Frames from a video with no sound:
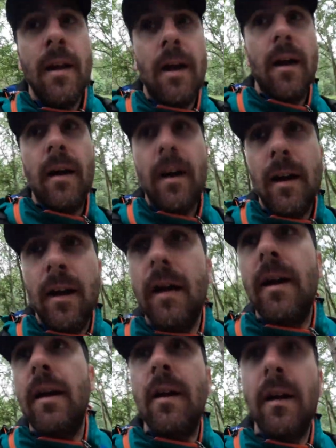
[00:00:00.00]
I
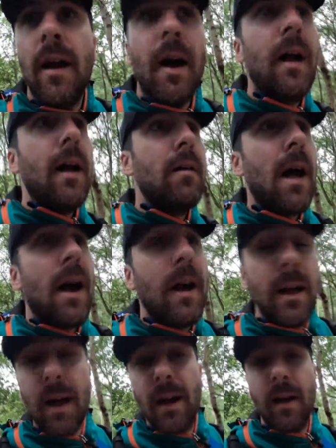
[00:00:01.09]

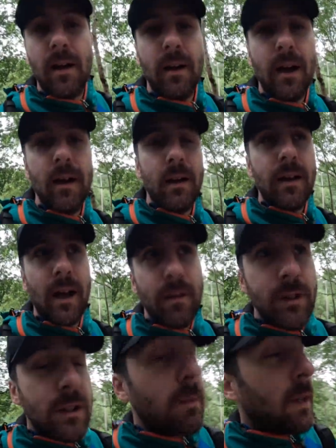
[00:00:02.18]
can't even
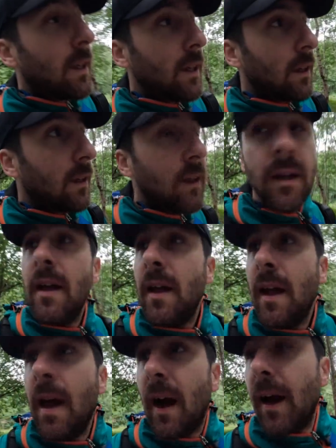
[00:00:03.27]
speak here.
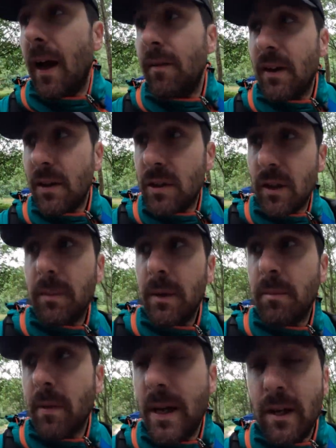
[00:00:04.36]
I have actually
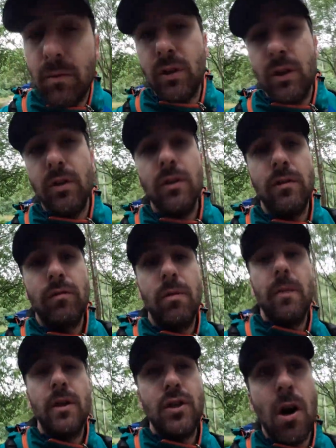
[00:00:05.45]
been made redundant from
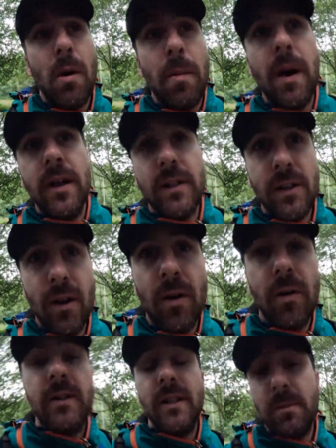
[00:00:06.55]
my job. So
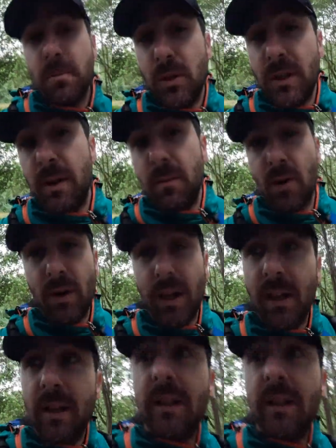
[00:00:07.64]
this is Monday morning.